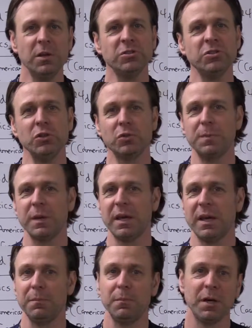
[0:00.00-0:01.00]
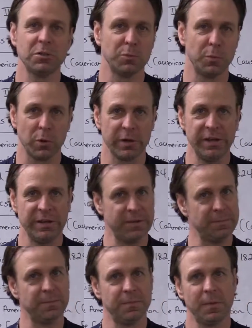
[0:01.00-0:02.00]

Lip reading: issues became much more heated.